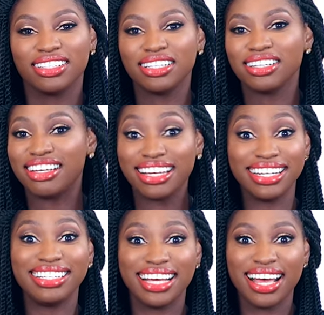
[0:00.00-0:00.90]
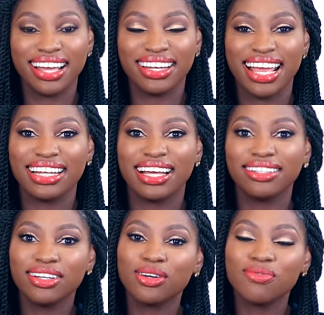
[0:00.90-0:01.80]
to get it done, and I
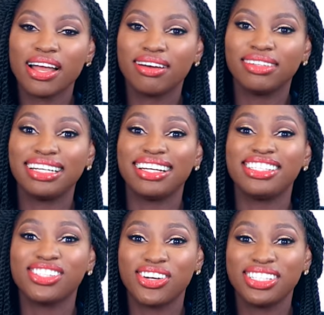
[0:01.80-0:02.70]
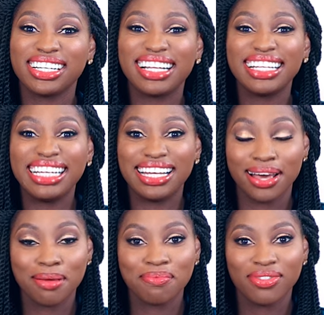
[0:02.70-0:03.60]
look around and I start to clean up.